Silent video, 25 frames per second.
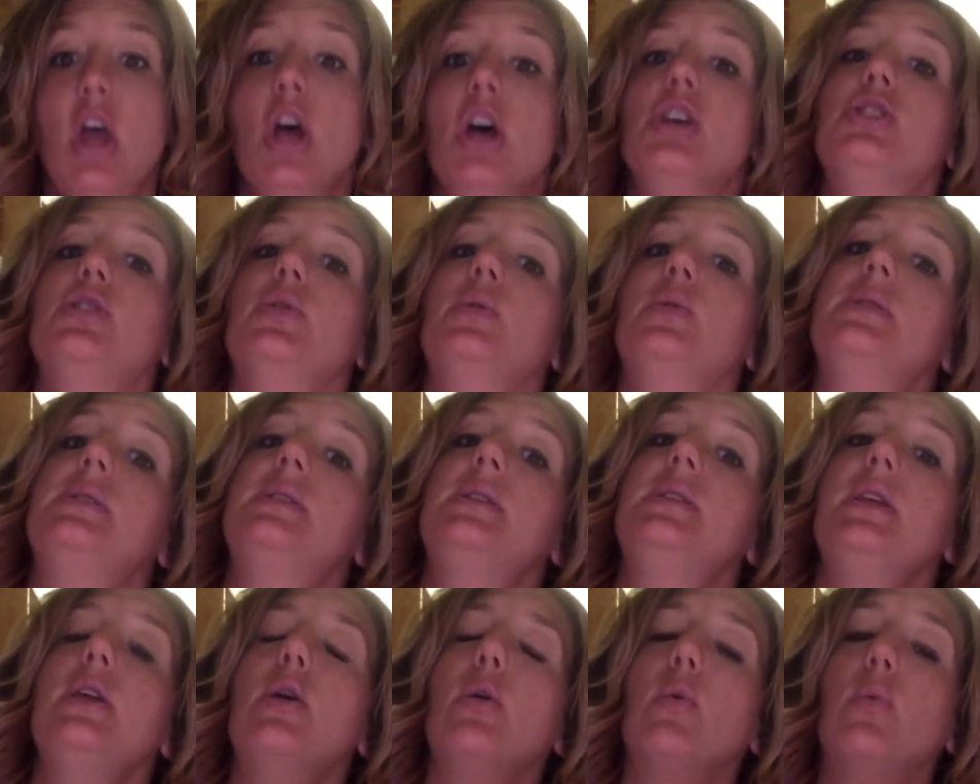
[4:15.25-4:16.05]
So it's
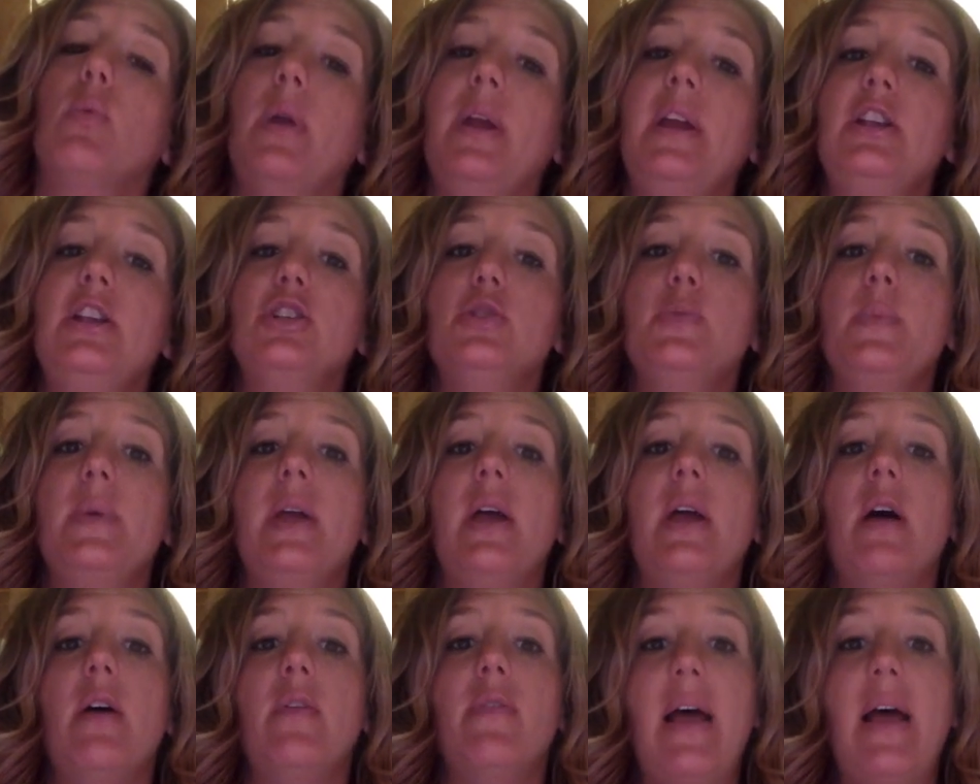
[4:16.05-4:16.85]
the
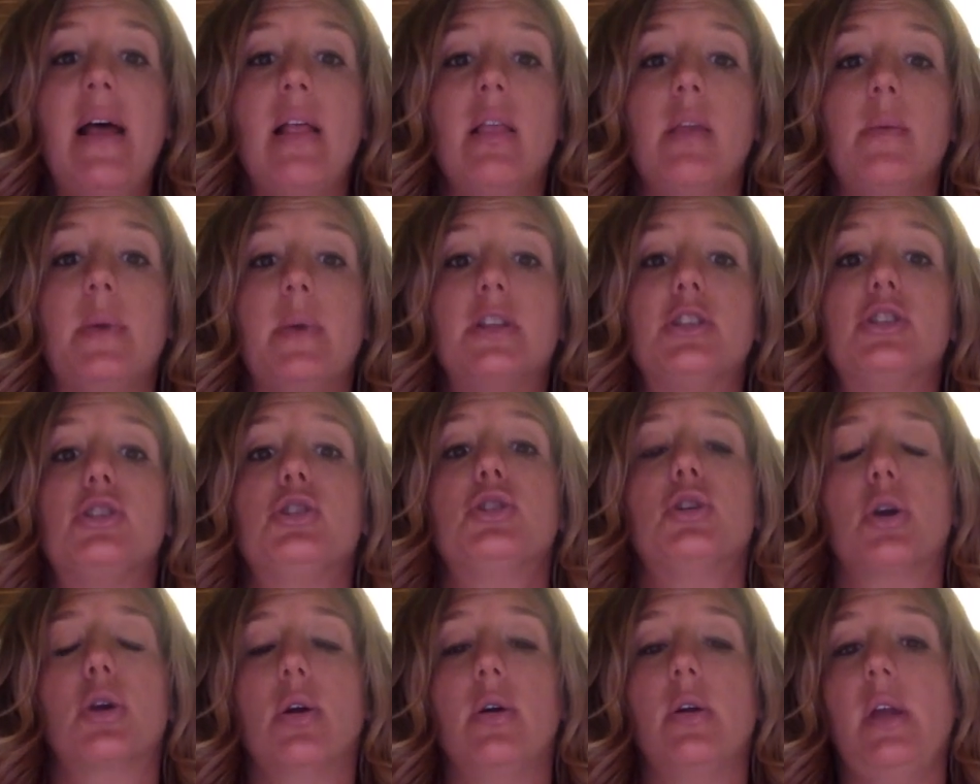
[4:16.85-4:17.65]
arrangement of elements
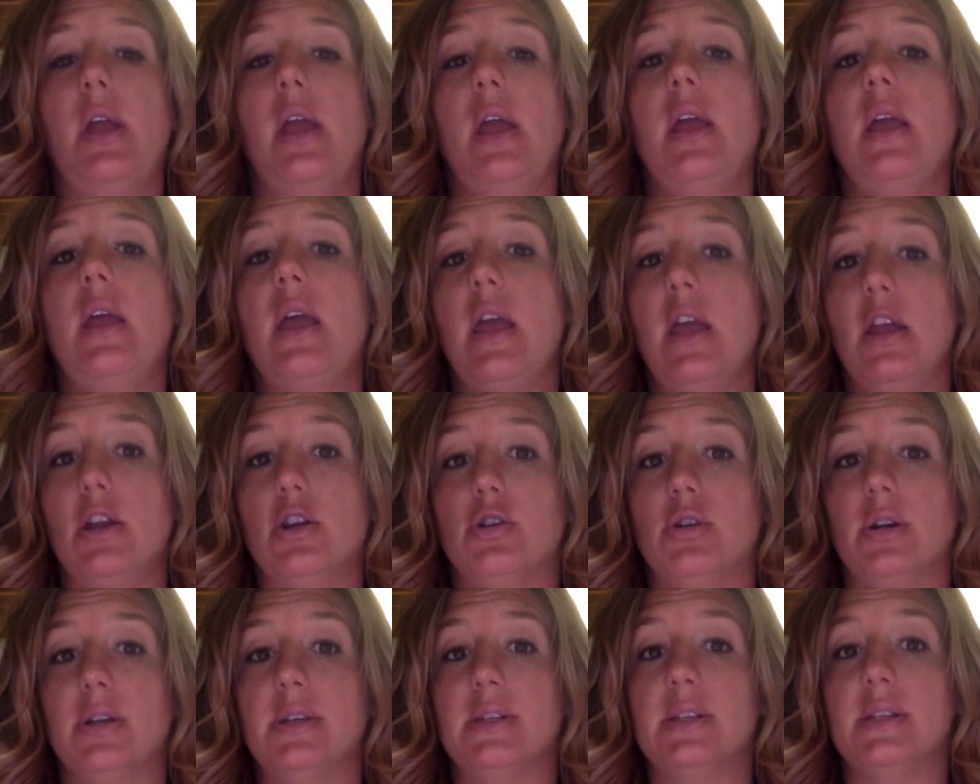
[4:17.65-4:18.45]
to create
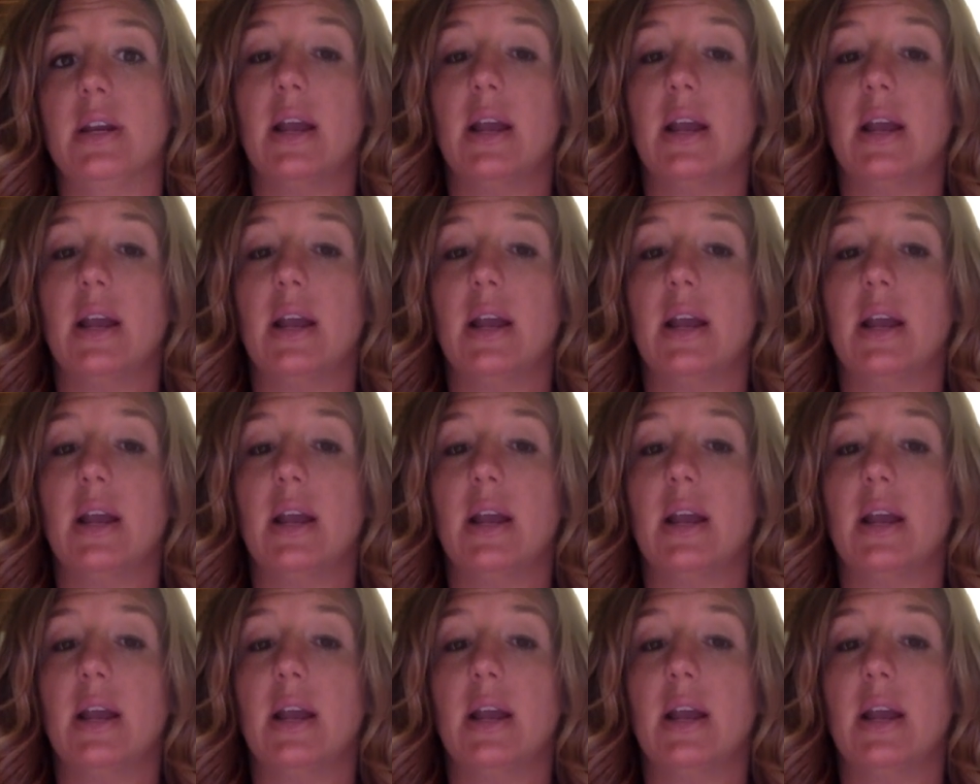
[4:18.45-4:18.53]
interest.